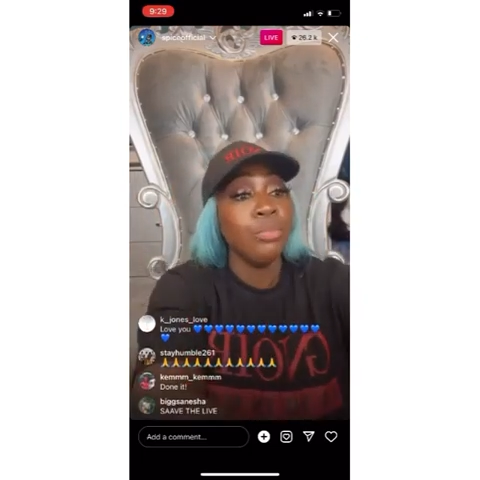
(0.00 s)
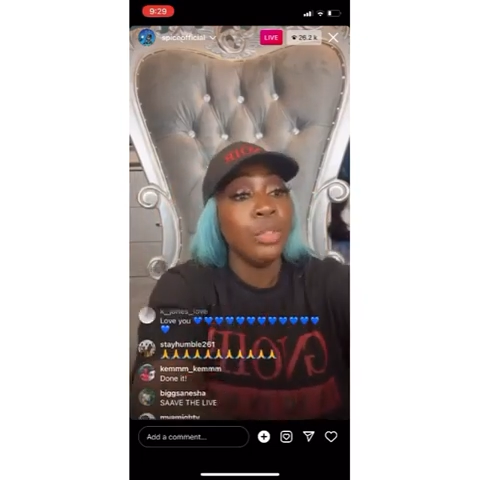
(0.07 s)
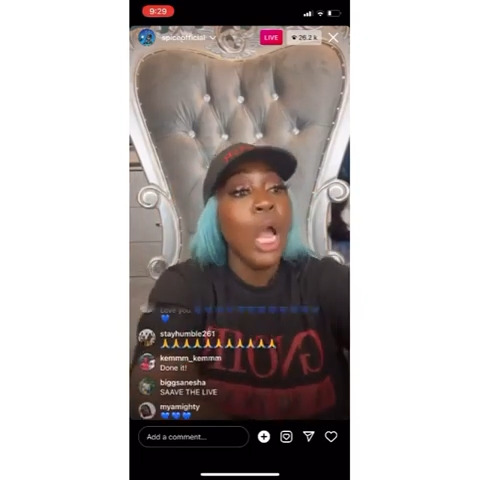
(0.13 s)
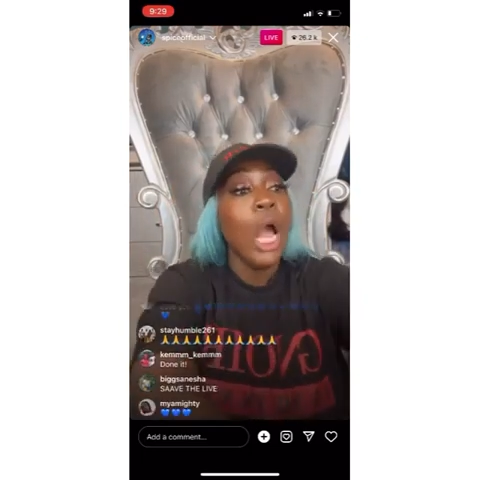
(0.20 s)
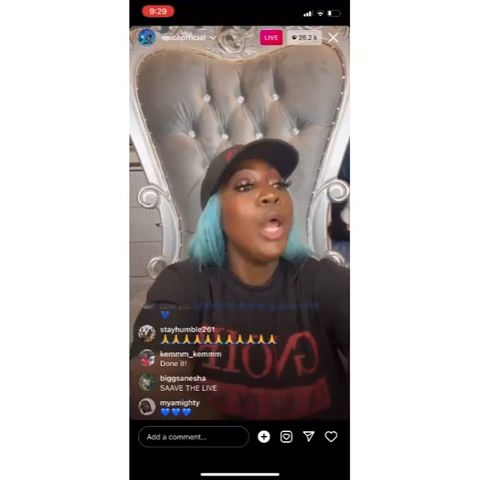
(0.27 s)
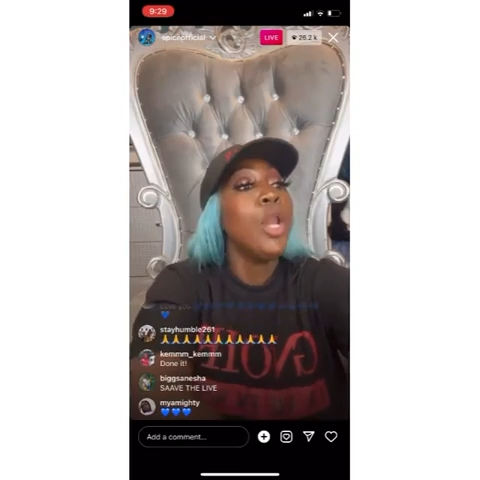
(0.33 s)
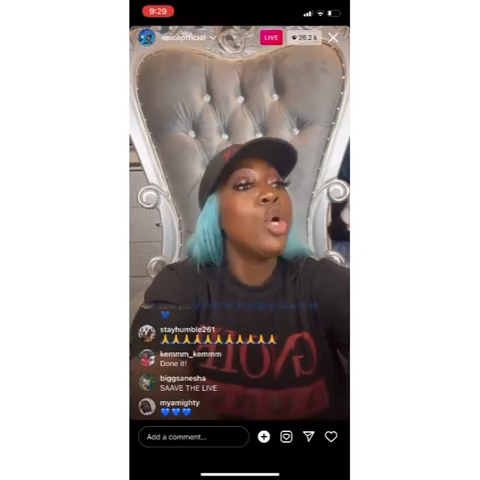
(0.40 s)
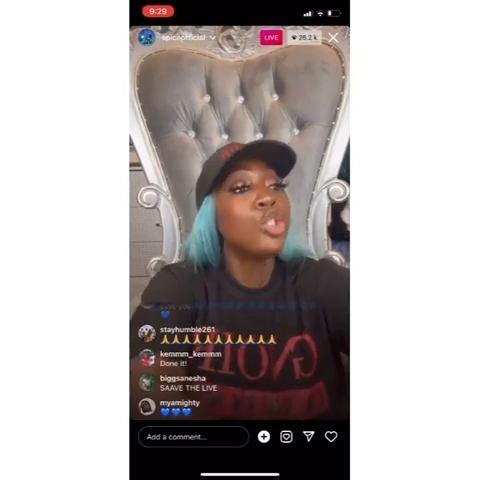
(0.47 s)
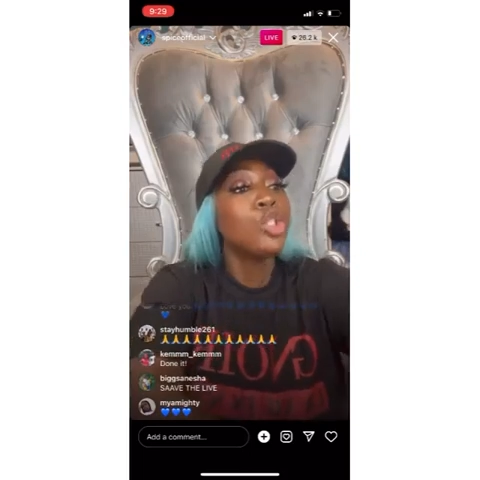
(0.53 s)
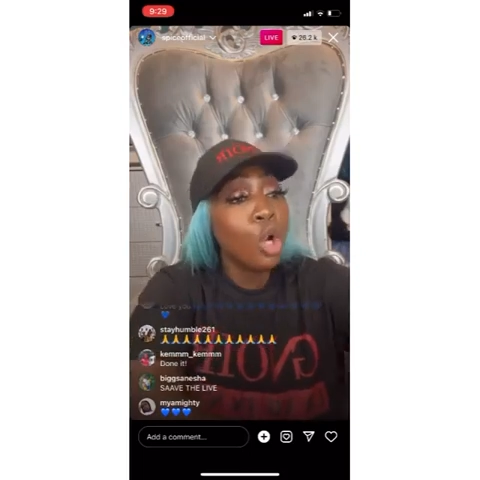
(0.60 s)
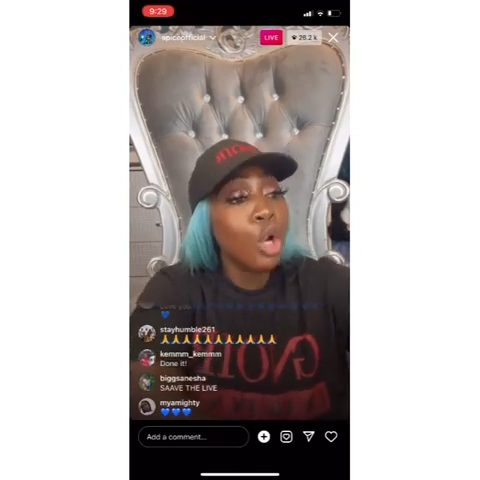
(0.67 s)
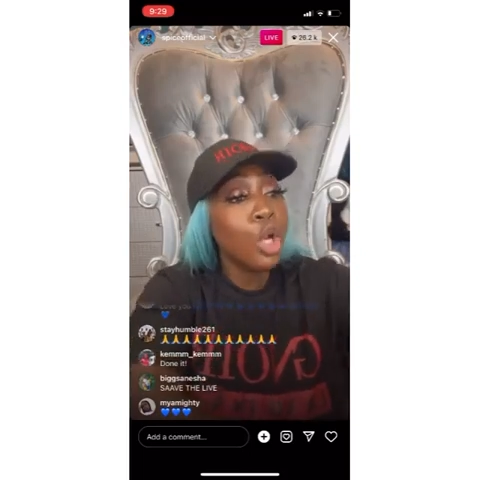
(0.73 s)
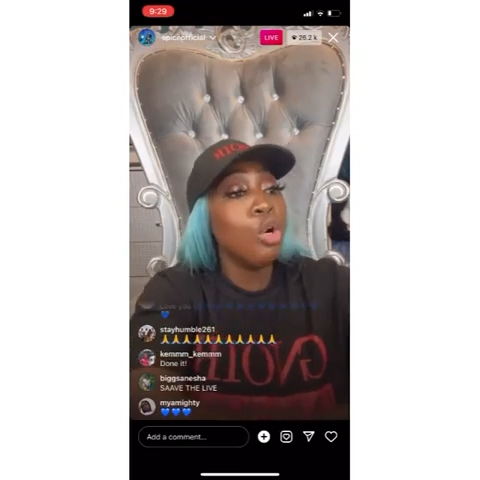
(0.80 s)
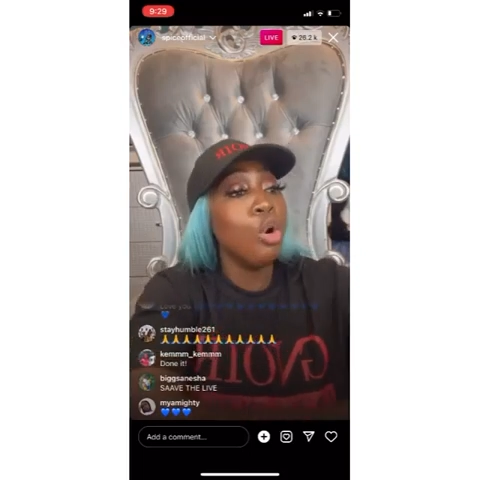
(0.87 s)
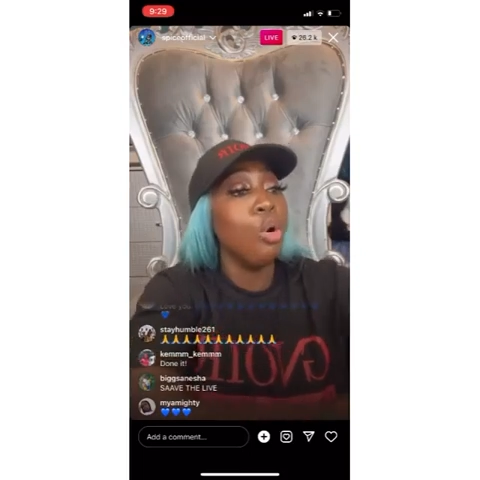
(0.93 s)
I just saw it
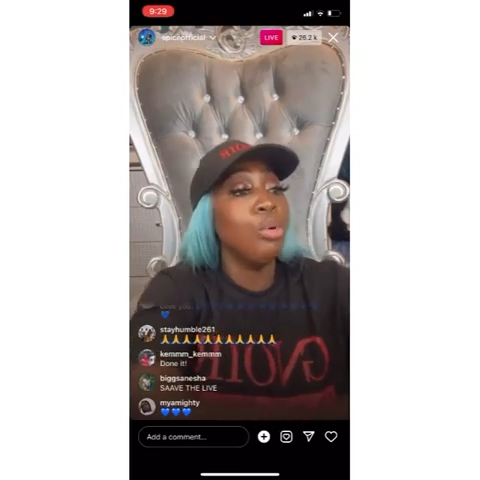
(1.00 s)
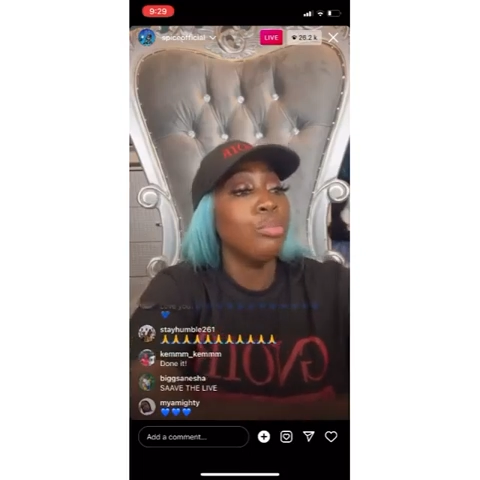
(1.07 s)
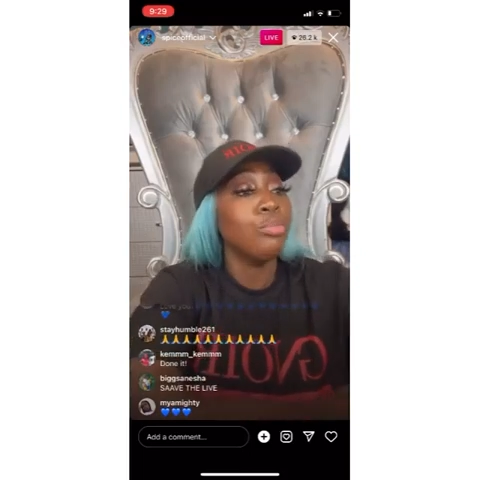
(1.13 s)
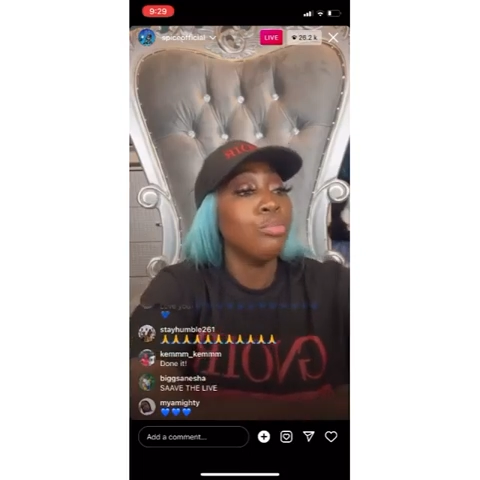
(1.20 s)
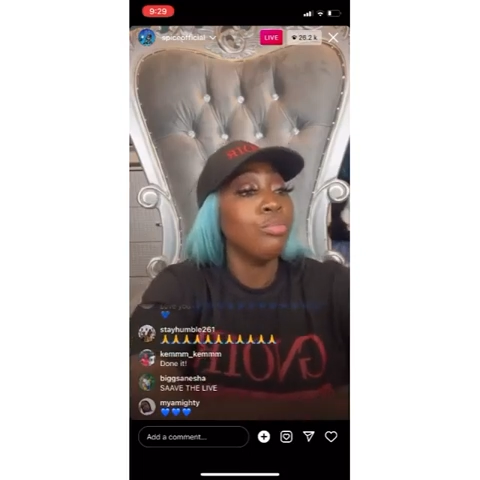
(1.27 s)
go.